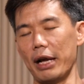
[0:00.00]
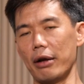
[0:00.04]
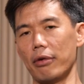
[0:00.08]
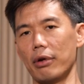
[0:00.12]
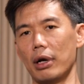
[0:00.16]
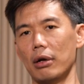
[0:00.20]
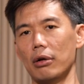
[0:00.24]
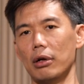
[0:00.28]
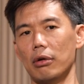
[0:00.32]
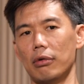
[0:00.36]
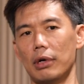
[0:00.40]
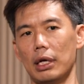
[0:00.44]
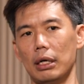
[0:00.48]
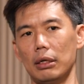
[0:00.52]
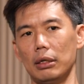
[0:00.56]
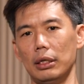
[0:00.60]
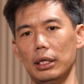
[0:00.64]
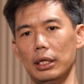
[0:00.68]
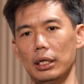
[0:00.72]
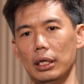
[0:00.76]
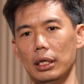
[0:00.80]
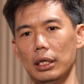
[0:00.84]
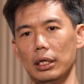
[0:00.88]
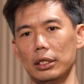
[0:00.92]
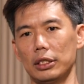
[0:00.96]
a background
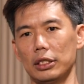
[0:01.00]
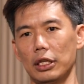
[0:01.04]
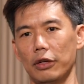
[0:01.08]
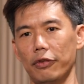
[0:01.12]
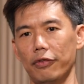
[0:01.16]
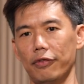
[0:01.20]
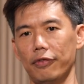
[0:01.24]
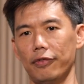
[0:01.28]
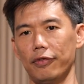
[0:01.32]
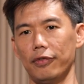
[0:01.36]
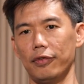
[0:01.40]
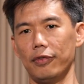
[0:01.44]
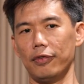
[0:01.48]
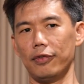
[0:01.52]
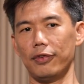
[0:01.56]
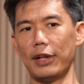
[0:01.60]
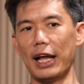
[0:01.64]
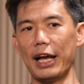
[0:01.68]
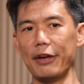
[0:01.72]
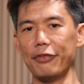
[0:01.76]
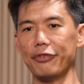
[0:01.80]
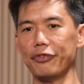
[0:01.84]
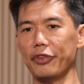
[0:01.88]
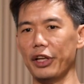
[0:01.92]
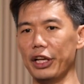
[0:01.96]
around the sort of
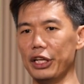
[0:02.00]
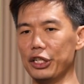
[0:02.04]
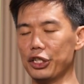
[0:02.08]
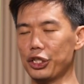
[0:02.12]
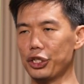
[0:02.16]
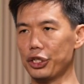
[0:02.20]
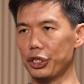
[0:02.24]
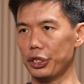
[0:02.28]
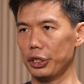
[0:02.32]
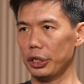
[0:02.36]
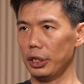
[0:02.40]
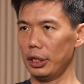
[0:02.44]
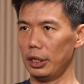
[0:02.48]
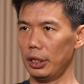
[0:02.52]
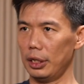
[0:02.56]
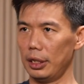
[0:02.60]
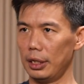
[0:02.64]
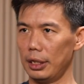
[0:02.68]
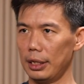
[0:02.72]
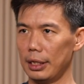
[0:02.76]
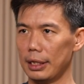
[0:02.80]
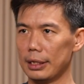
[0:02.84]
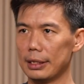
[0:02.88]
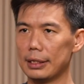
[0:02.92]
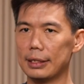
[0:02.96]
life stage
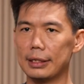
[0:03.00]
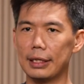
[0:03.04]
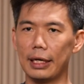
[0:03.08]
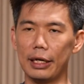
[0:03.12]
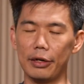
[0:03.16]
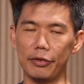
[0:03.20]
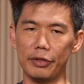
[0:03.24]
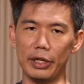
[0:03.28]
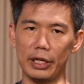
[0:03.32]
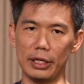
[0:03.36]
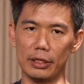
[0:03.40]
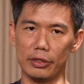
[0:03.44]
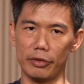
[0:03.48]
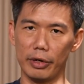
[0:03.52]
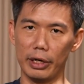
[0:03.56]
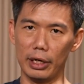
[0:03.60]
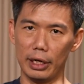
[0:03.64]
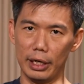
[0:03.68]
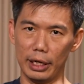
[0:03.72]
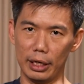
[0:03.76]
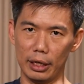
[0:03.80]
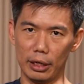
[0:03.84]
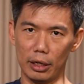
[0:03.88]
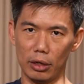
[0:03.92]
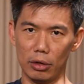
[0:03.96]
side of things,
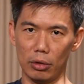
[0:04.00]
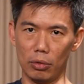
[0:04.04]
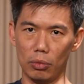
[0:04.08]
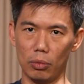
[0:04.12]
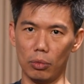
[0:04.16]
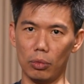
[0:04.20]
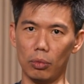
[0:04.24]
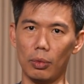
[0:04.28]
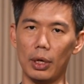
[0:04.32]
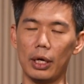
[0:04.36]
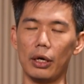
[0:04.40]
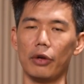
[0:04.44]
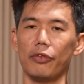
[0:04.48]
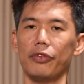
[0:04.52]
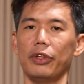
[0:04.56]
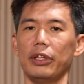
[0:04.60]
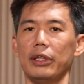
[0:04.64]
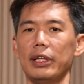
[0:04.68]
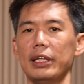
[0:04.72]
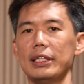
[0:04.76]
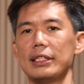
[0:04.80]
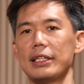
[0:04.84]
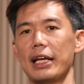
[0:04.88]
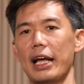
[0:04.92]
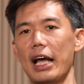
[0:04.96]
right? One of
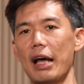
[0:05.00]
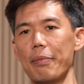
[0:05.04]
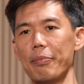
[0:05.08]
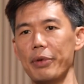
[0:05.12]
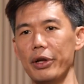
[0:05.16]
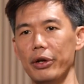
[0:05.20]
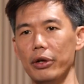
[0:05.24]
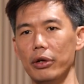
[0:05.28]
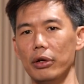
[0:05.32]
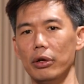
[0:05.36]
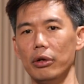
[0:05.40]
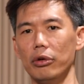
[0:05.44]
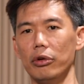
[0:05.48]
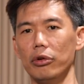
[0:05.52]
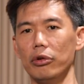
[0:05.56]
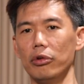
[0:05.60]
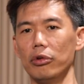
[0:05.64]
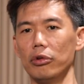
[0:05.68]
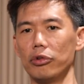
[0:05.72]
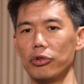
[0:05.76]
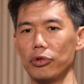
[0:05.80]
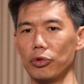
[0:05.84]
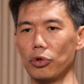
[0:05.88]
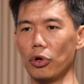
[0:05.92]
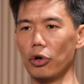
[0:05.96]
the things that
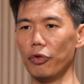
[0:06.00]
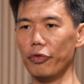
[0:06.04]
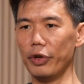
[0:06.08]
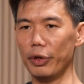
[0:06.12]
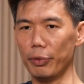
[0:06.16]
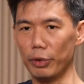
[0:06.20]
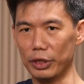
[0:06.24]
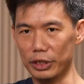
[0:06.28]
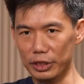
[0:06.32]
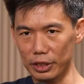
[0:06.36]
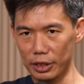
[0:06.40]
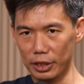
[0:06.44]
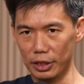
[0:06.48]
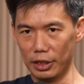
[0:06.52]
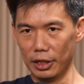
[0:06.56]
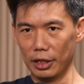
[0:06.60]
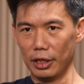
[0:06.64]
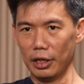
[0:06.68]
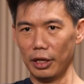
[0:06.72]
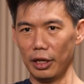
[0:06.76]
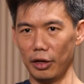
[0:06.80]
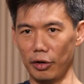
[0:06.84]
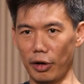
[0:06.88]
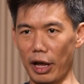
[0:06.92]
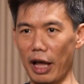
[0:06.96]
happened through COVID was,
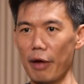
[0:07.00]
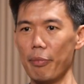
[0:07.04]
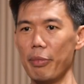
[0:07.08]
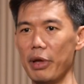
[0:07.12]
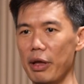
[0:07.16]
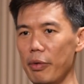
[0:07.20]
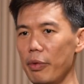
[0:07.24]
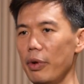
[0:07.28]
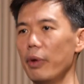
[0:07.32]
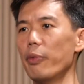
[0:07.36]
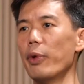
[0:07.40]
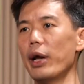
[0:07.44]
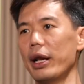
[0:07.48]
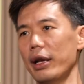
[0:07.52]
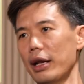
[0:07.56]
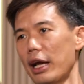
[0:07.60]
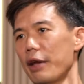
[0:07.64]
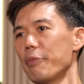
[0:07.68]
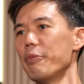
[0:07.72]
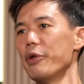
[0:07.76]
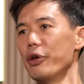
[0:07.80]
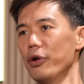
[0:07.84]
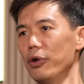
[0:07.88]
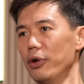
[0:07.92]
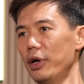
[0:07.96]
Airbnb went
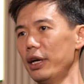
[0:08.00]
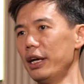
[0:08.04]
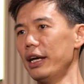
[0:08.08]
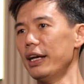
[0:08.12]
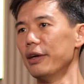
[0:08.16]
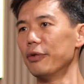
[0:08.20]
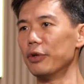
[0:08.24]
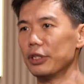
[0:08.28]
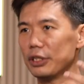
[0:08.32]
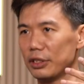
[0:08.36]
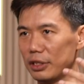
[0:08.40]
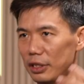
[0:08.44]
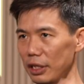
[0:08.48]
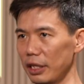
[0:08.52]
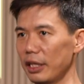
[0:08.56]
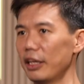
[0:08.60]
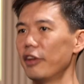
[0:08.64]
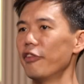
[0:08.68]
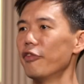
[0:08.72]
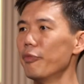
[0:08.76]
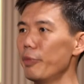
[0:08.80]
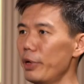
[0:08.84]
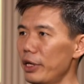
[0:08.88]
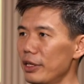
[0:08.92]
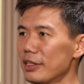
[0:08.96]
IPO, and that was
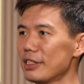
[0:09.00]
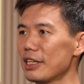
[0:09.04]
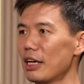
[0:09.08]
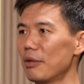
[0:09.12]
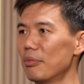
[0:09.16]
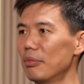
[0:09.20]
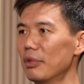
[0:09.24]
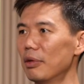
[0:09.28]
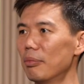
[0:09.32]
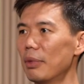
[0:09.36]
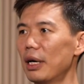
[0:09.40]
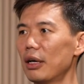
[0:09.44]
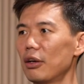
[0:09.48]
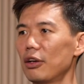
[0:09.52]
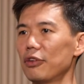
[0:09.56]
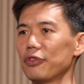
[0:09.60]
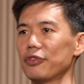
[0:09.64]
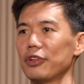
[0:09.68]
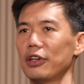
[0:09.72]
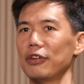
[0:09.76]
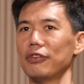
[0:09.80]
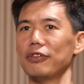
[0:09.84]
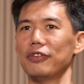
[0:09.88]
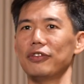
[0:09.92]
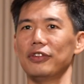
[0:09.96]
give me some amount
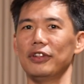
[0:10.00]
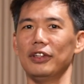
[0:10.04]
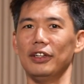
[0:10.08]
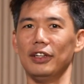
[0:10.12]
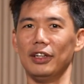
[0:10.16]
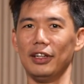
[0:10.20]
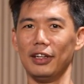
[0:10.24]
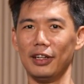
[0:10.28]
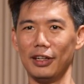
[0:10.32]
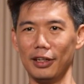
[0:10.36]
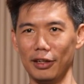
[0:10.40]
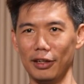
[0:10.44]
of